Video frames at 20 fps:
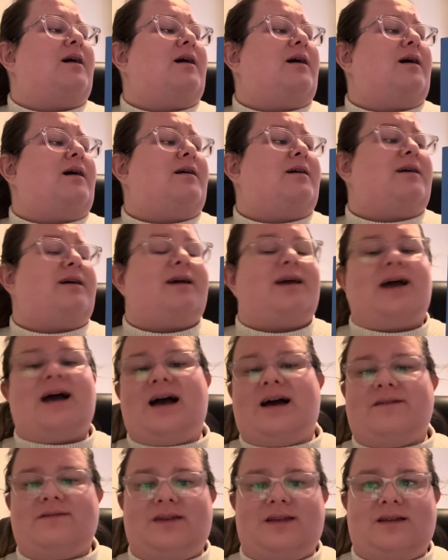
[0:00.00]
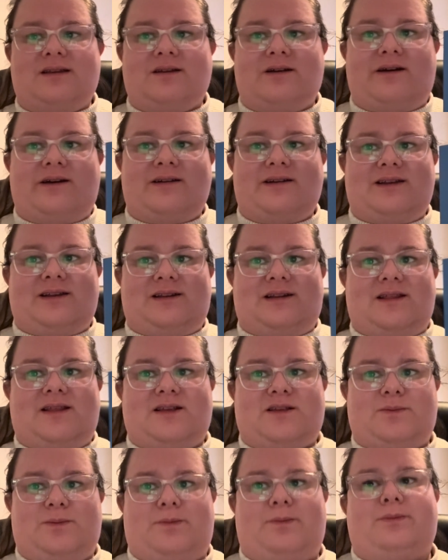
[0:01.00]
I haven't gotten into
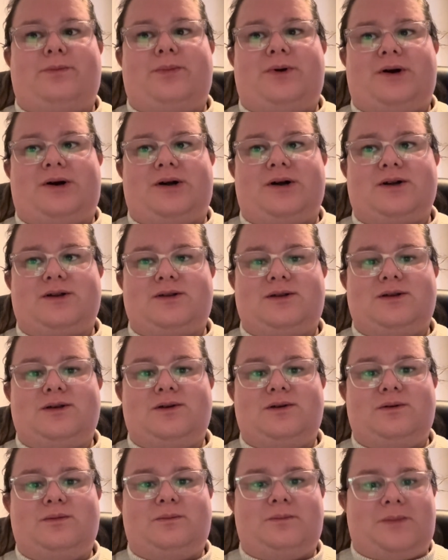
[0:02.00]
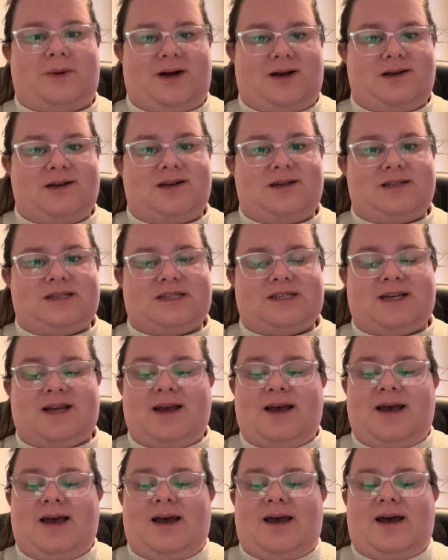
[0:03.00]
this book too much,
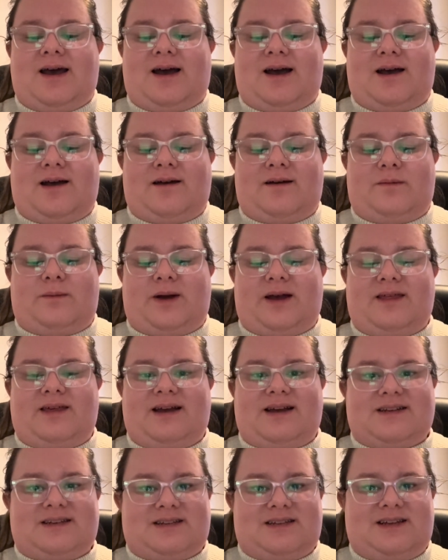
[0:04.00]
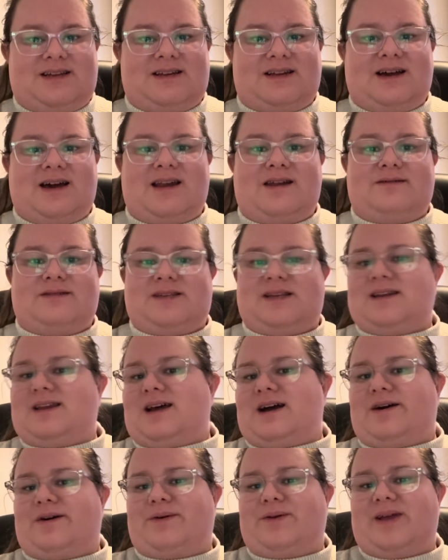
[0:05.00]
I think I just need to kind of sit
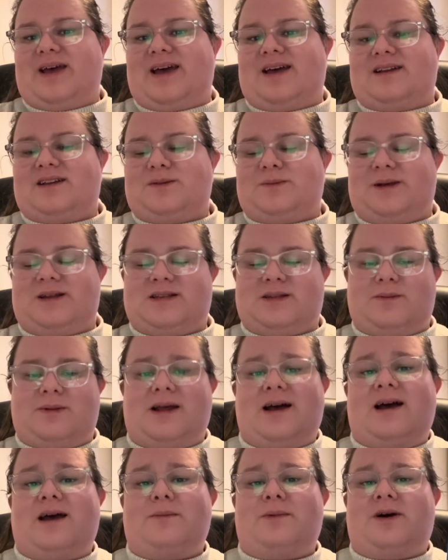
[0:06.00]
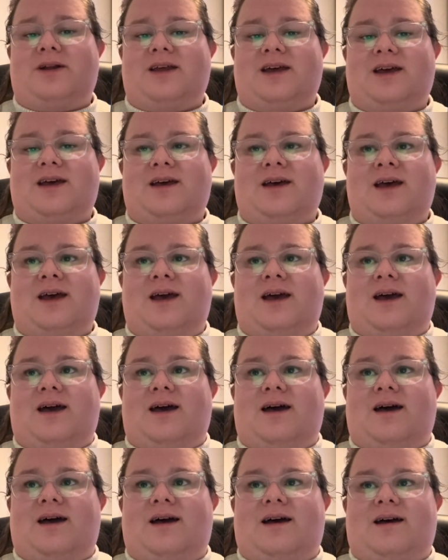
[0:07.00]
down and spend some time on it.
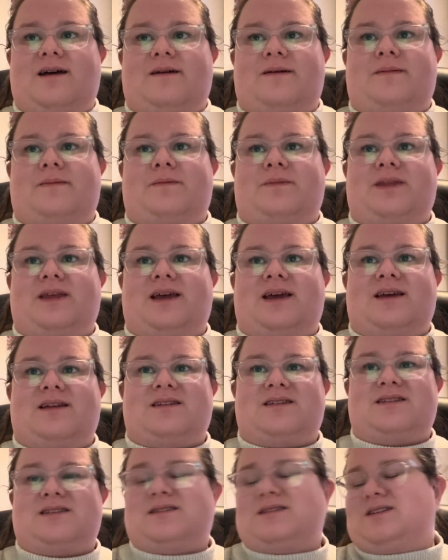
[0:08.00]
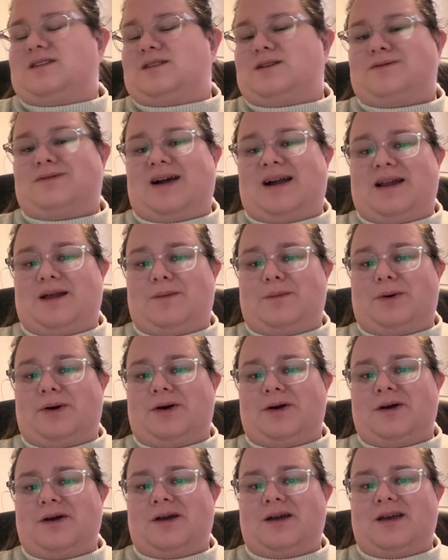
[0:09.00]
It's just a writing
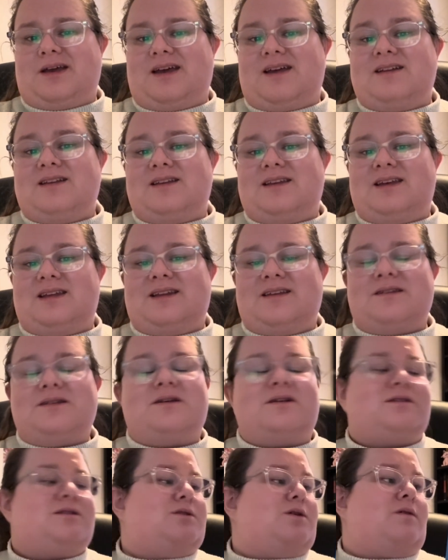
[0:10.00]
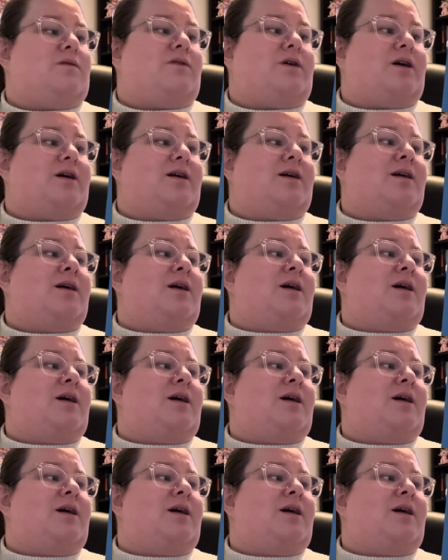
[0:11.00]
book. It is good so far.